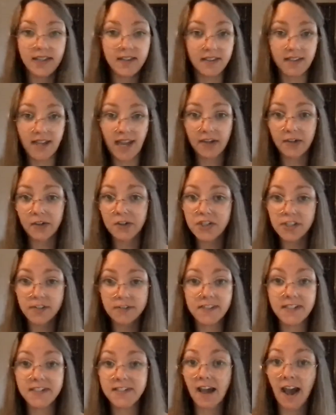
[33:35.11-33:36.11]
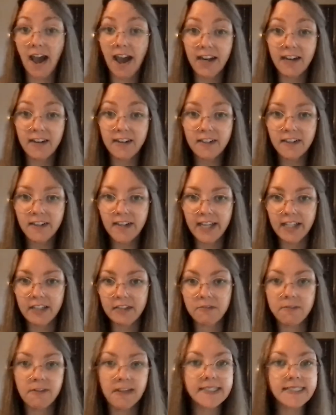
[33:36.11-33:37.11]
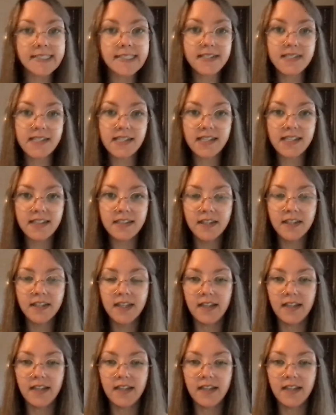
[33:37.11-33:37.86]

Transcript: the energy of desire and fantasy.